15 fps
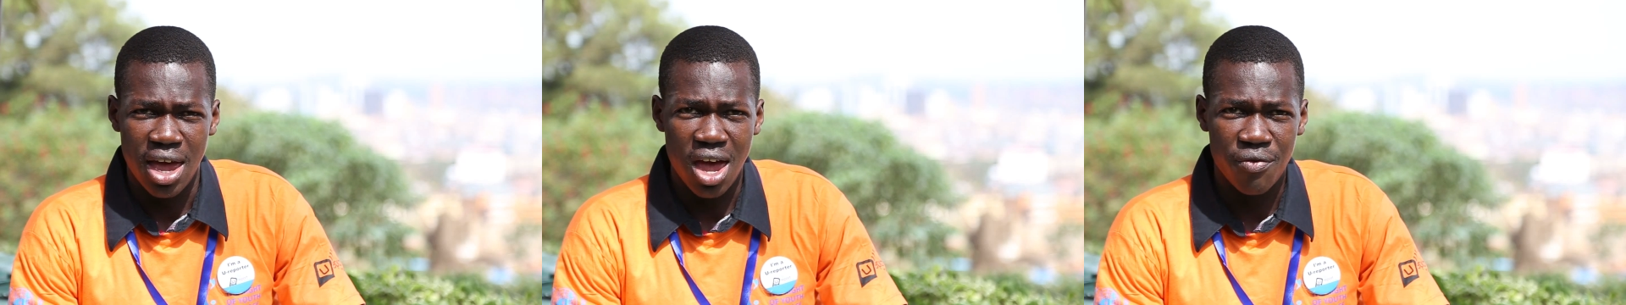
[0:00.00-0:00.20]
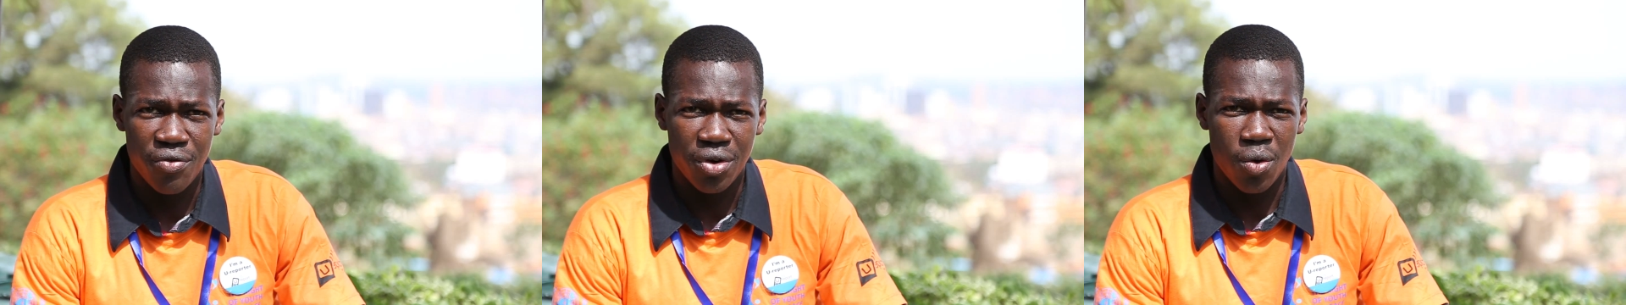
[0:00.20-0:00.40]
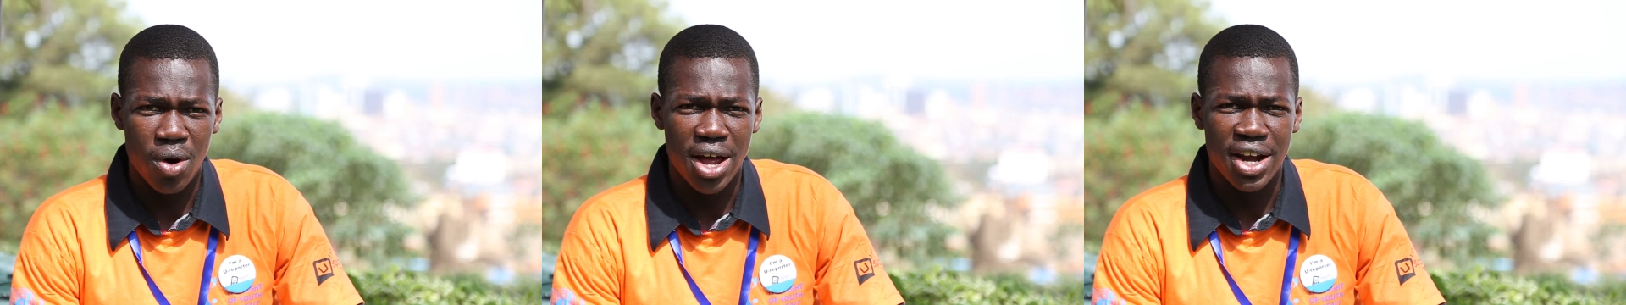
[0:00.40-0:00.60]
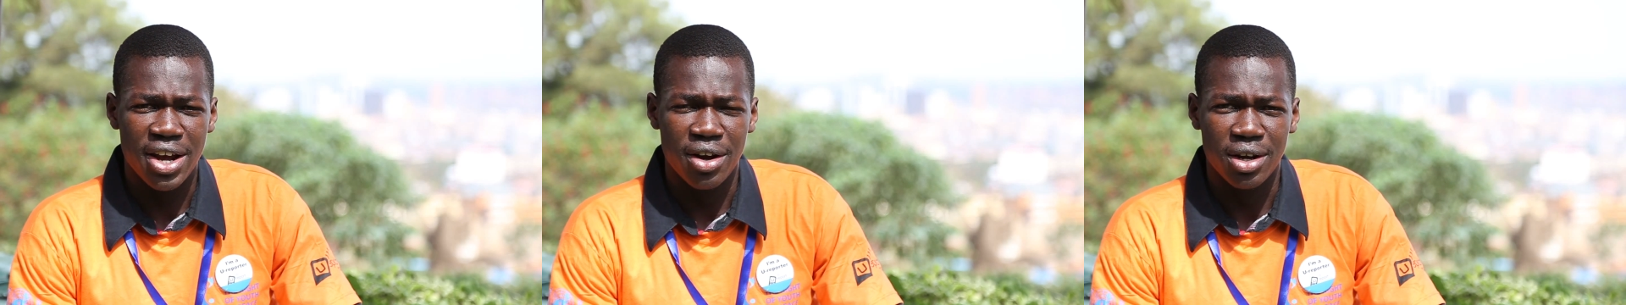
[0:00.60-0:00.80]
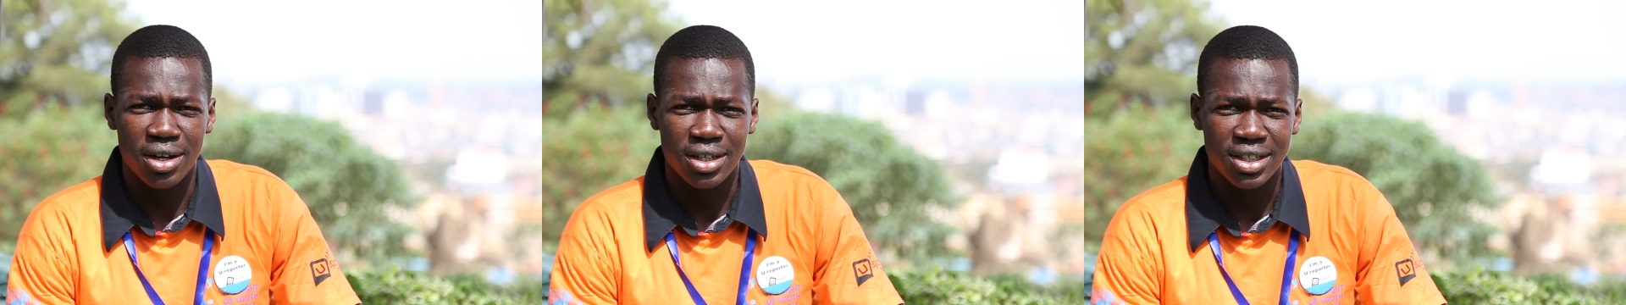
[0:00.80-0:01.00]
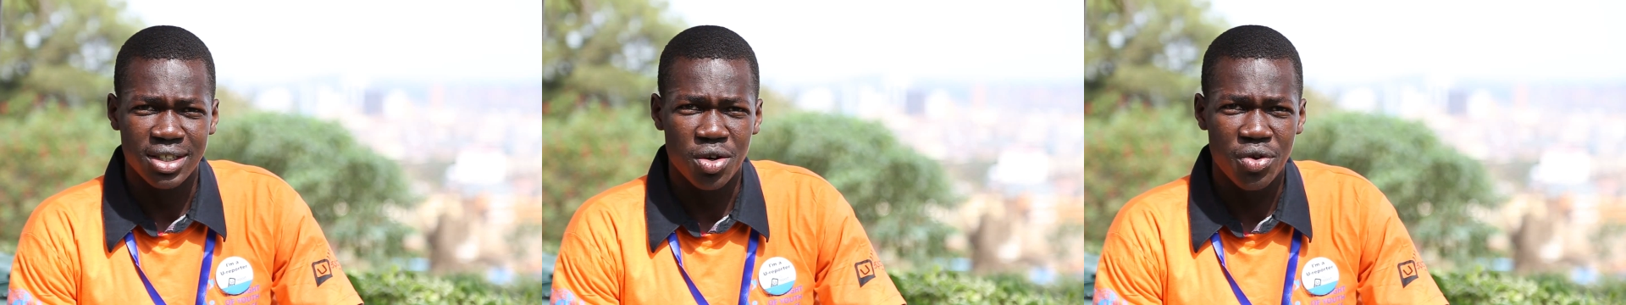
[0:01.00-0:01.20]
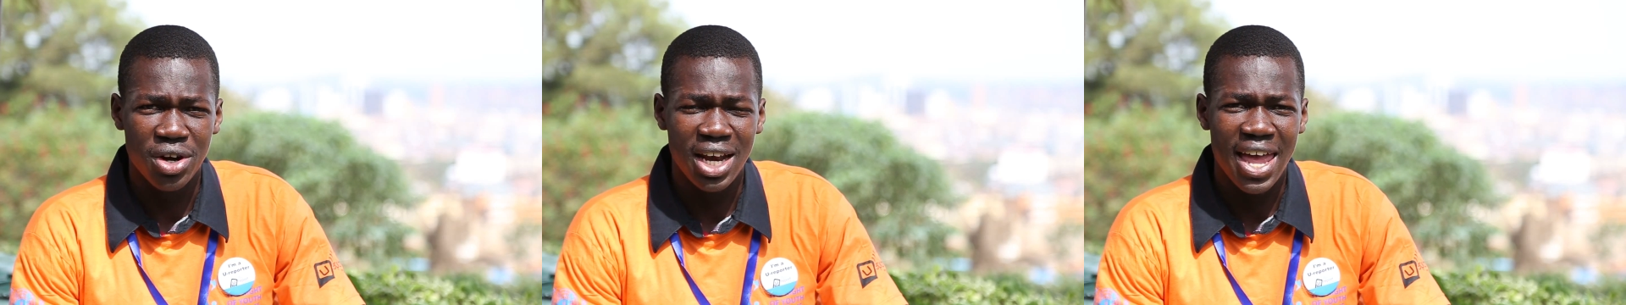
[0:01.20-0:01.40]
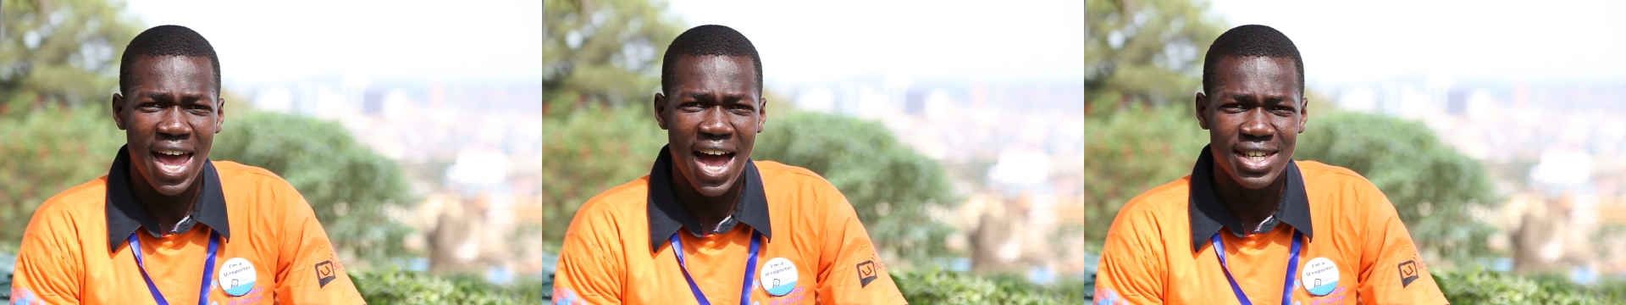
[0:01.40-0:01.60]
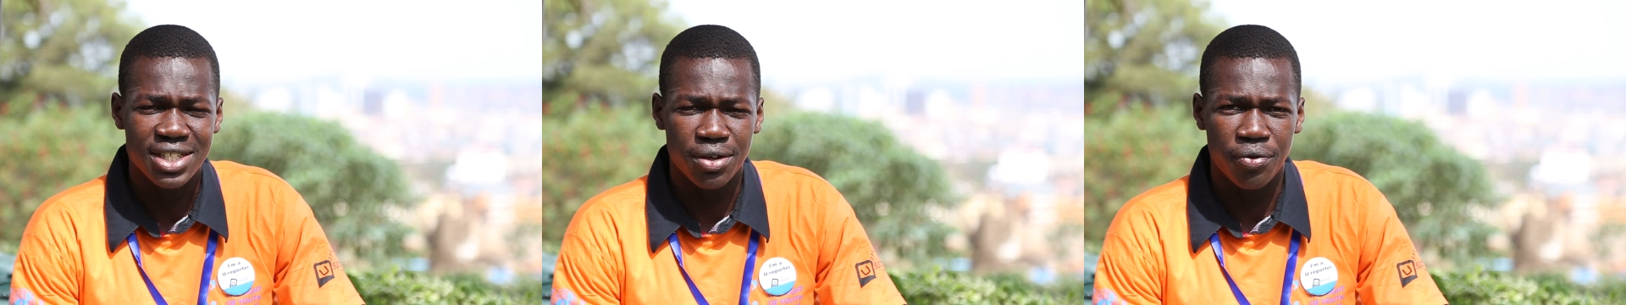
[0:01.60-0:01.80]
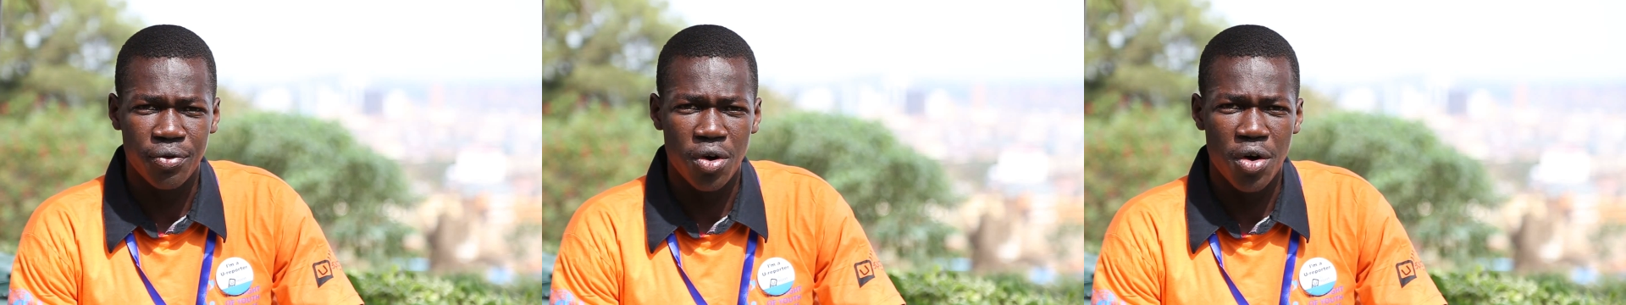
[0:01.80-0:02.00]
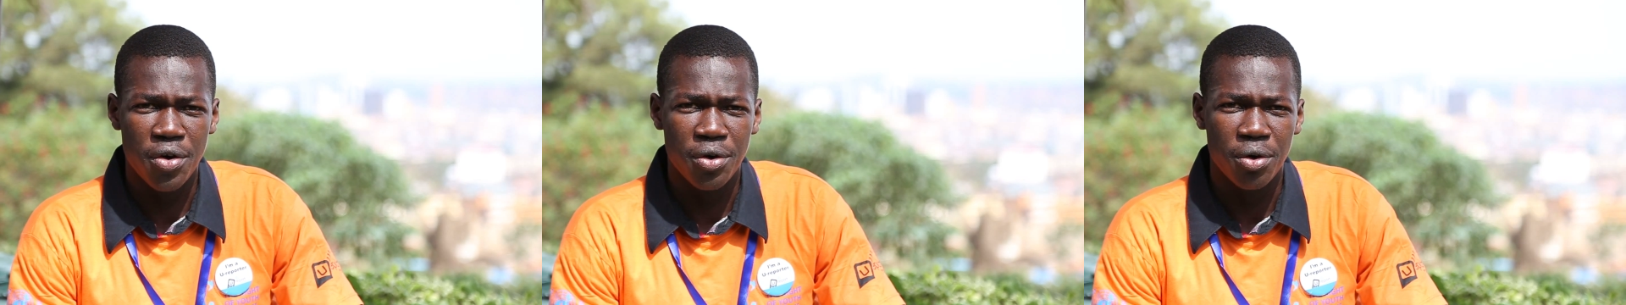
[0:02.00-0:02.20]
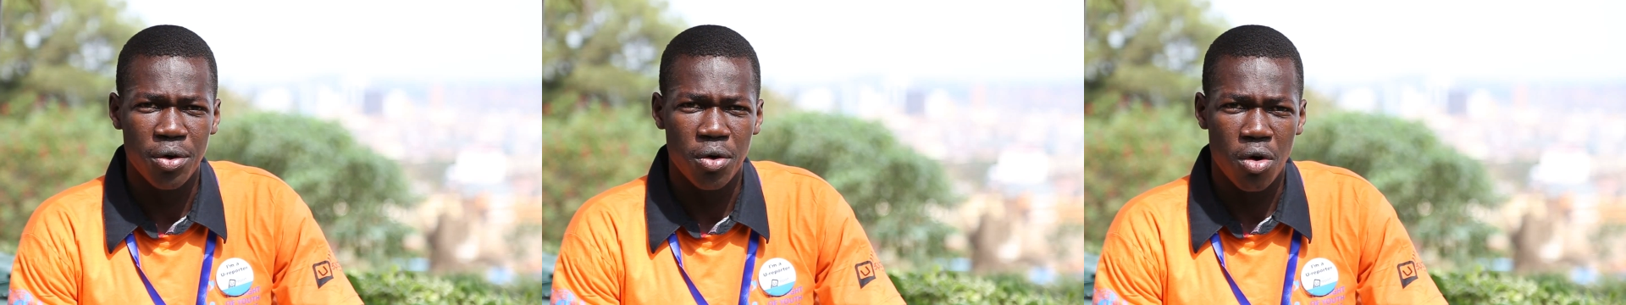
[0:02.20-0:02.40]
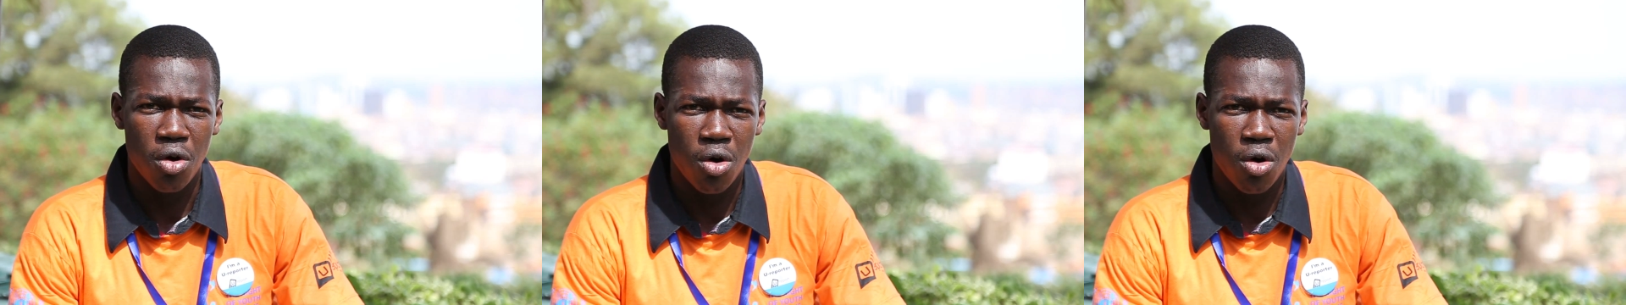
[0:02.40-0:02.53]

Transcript: everyone really has a phone